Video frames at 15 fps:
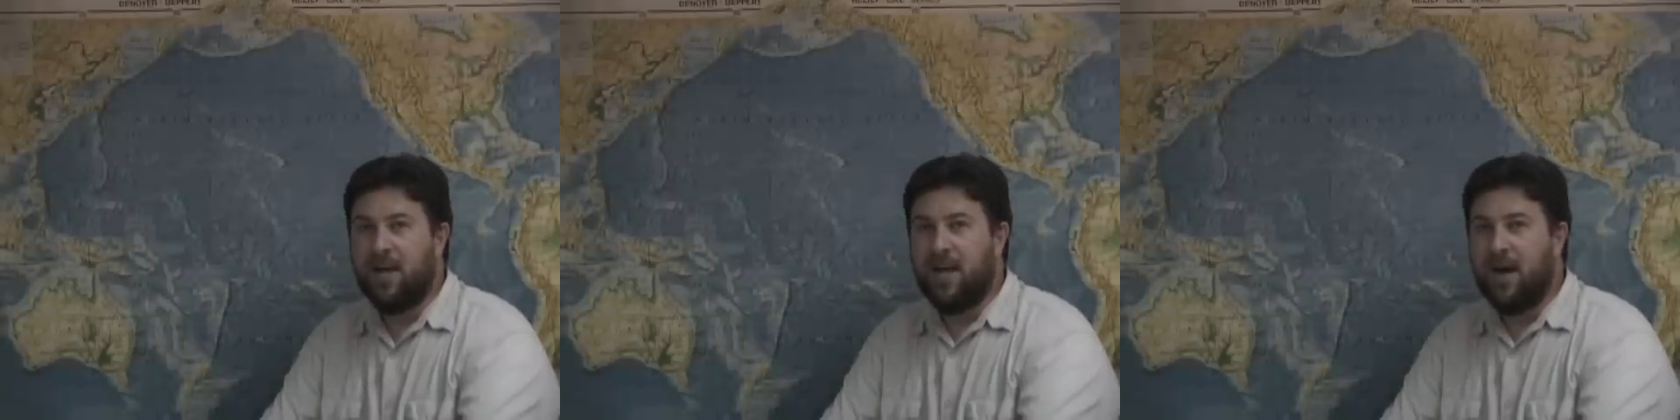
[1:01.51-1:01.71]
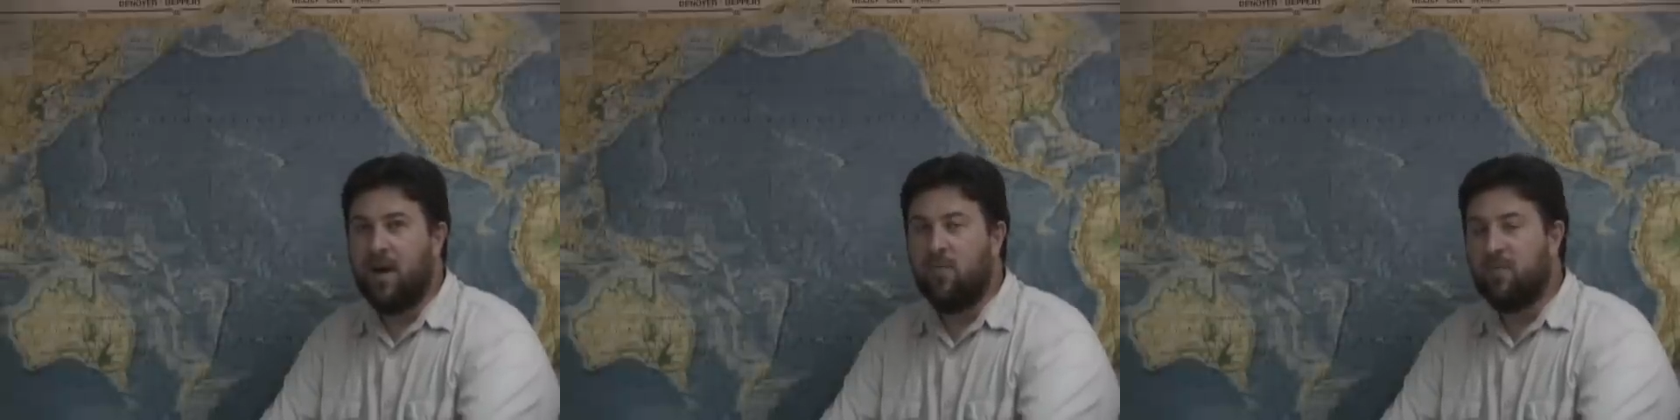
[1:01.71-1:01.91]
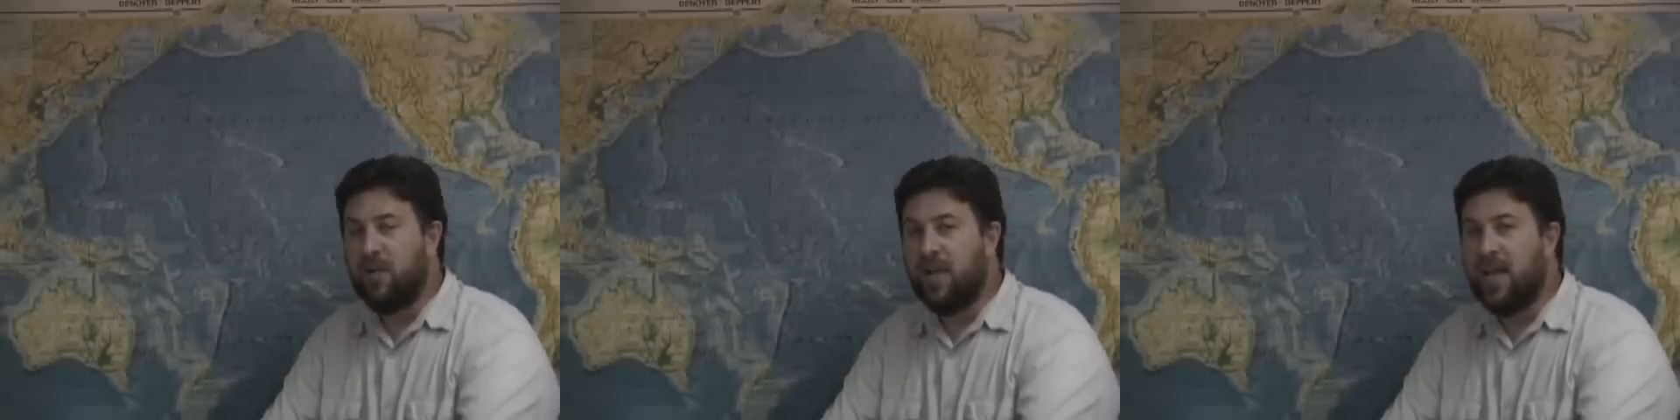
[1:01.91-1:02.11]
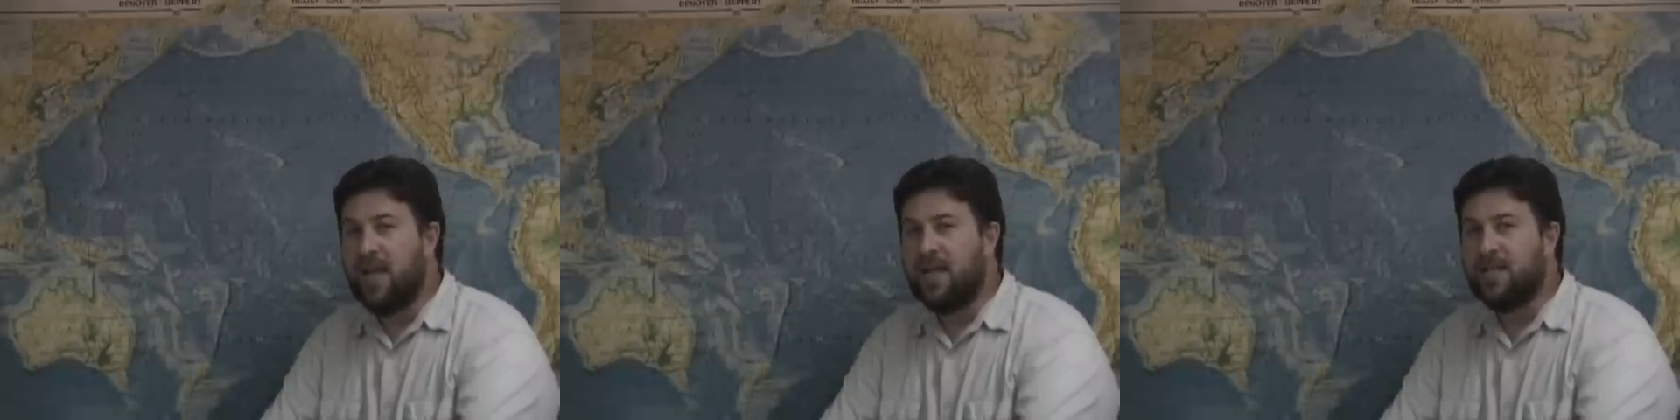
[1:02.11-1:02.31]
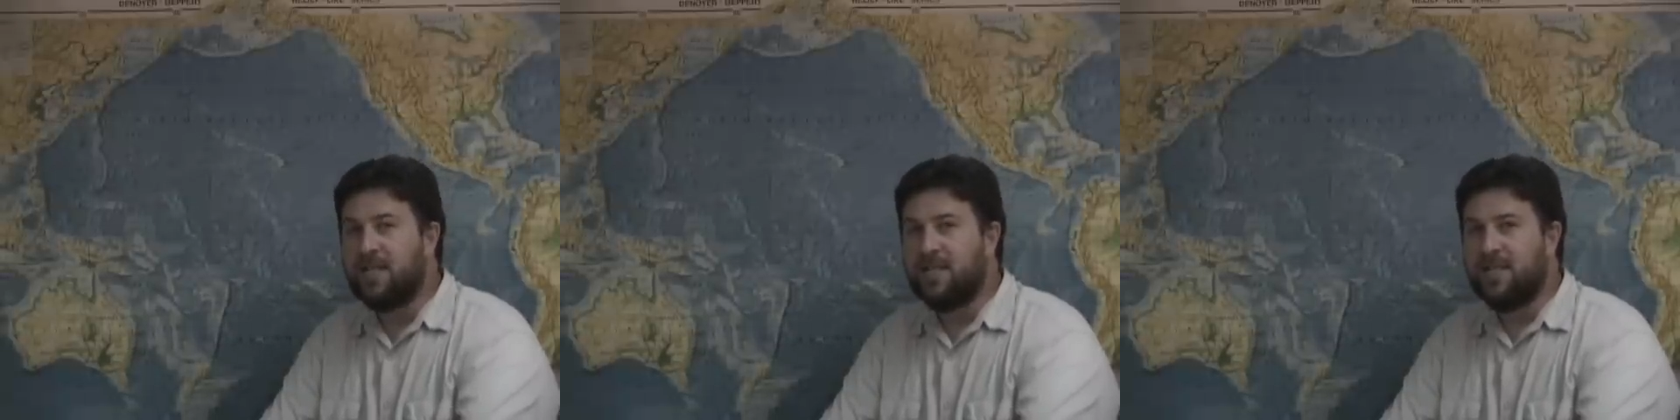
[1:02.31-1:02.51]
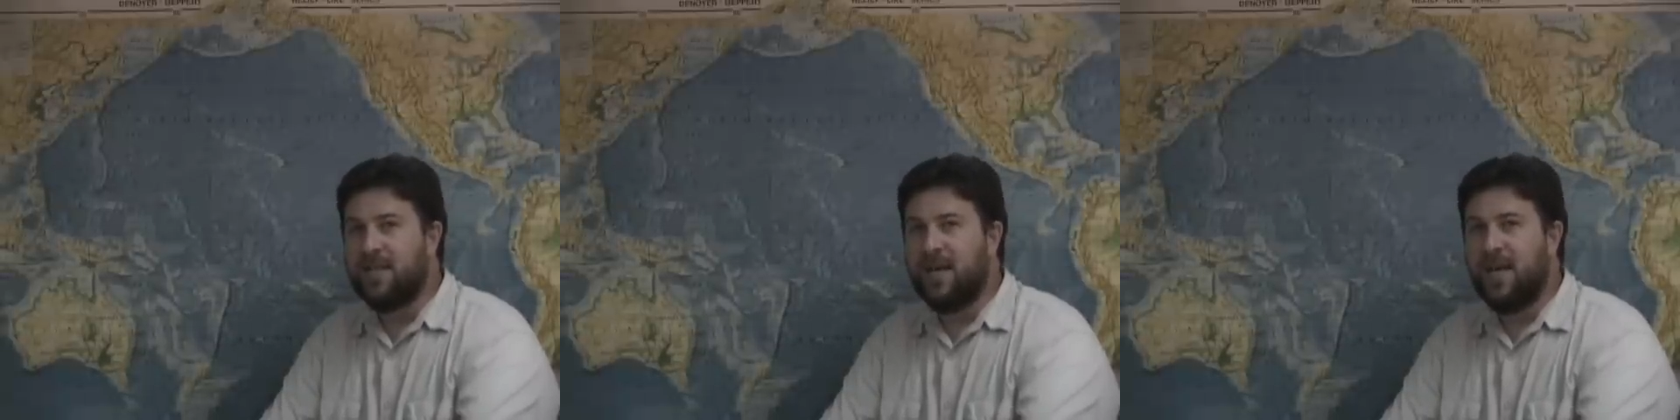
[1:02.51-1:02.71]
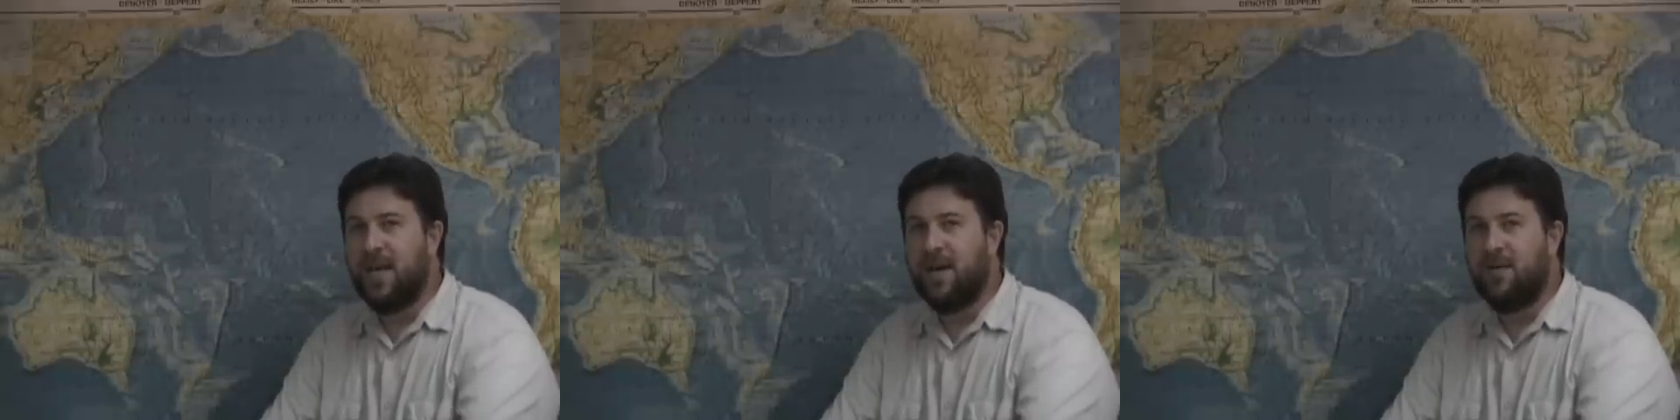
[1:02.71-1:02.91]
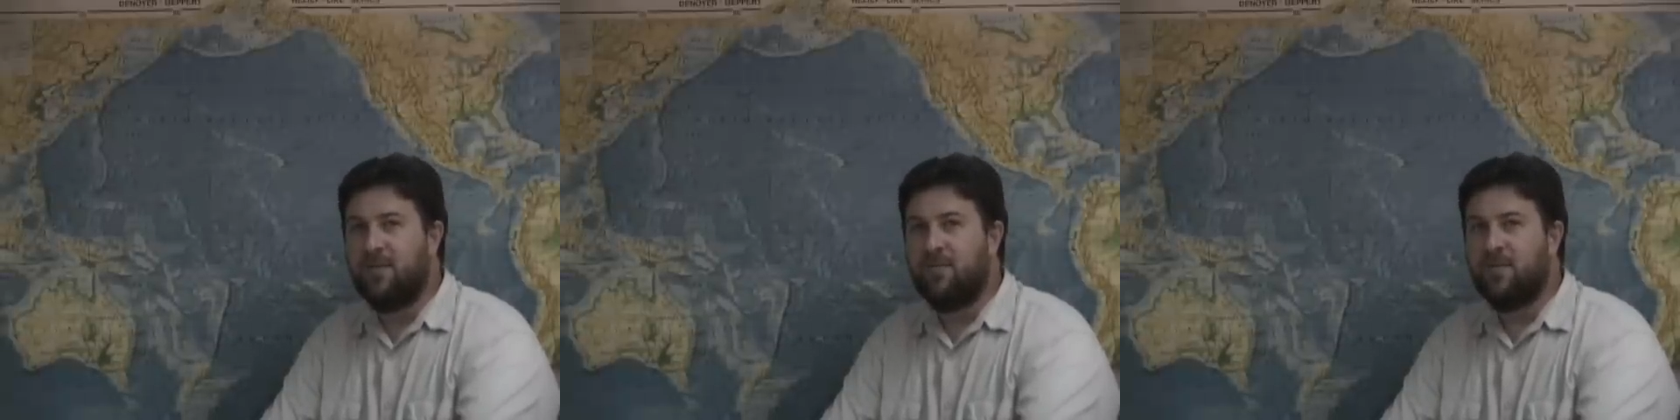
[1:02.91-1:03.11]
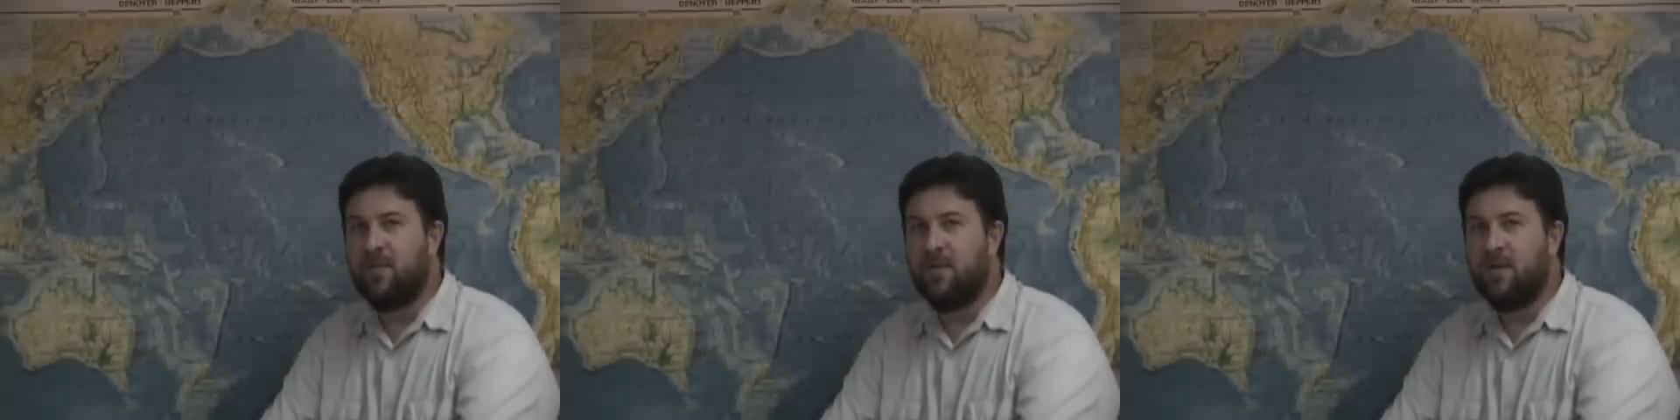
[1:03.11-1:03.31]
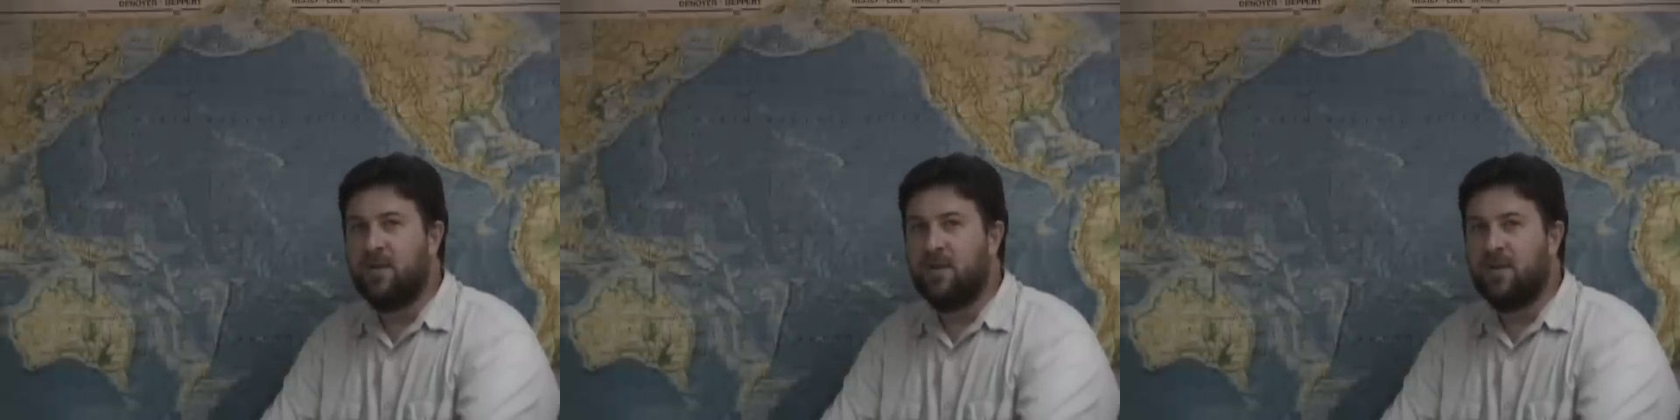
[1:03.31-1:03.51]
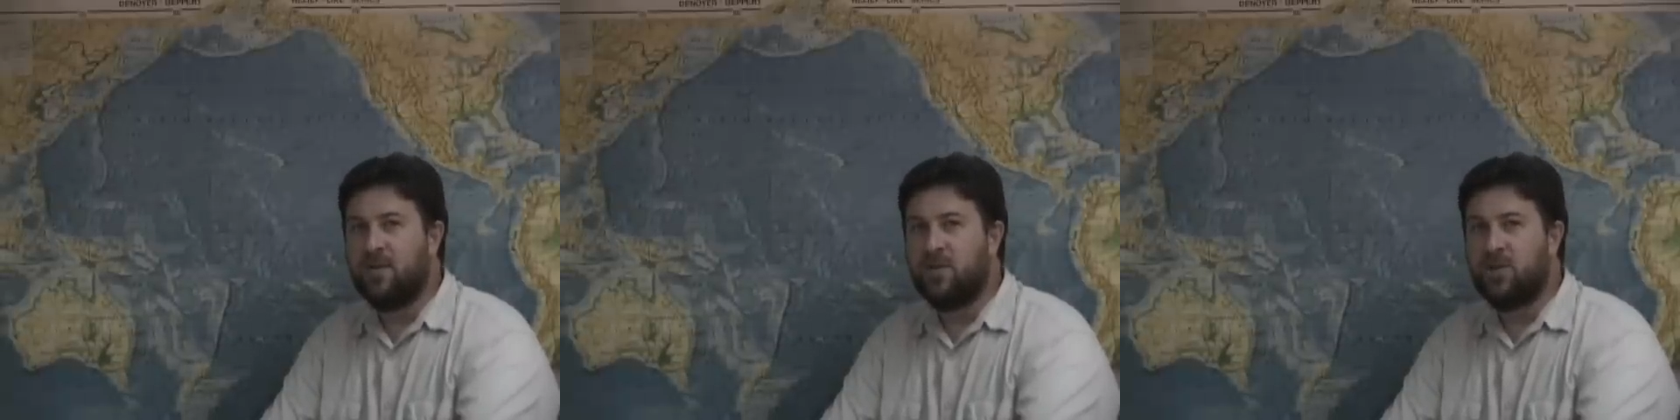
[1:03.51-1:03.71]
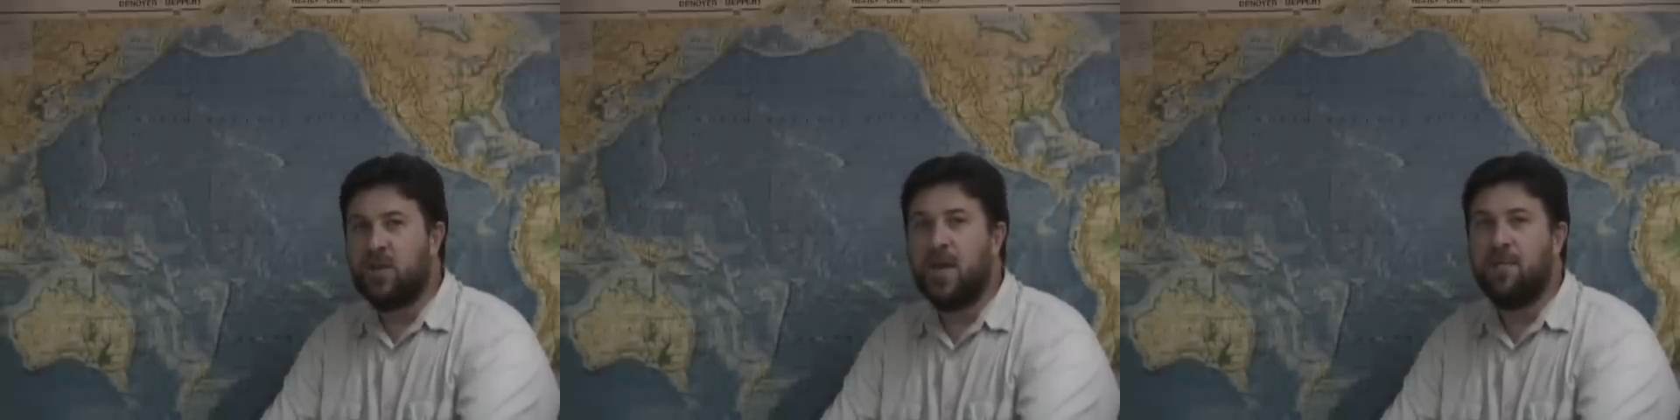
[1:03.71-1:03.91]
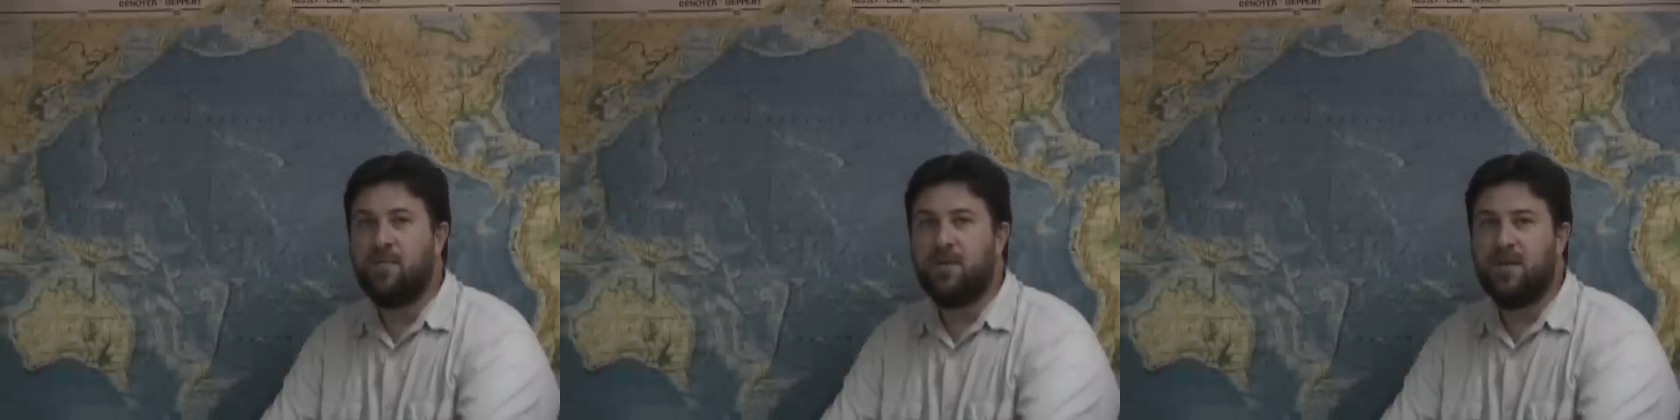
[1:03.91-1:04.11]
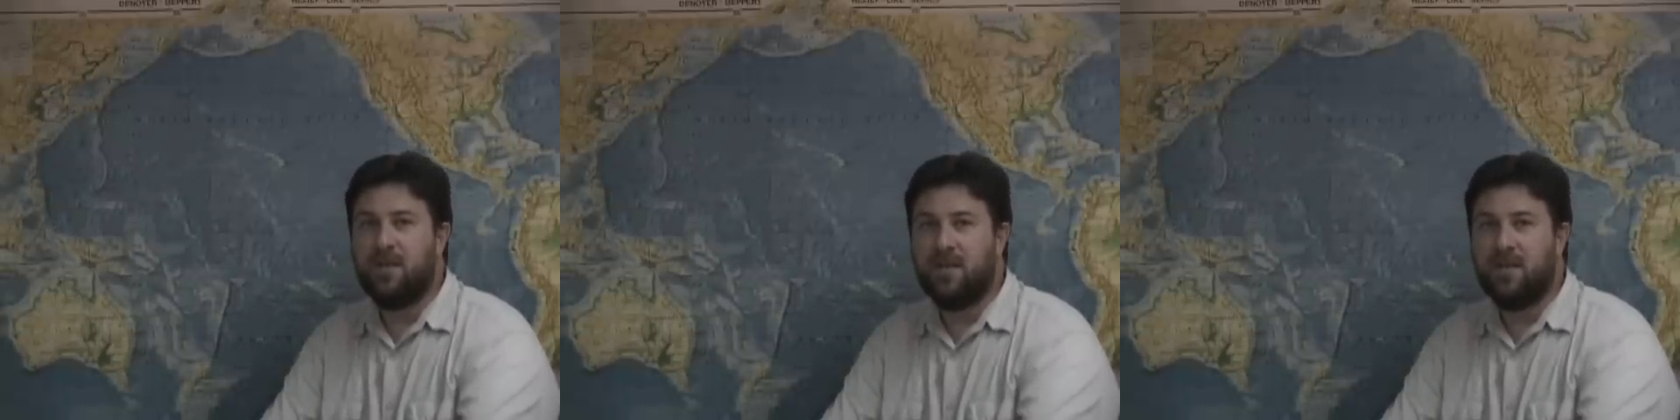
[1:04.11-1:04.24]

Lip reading: how plants have shaped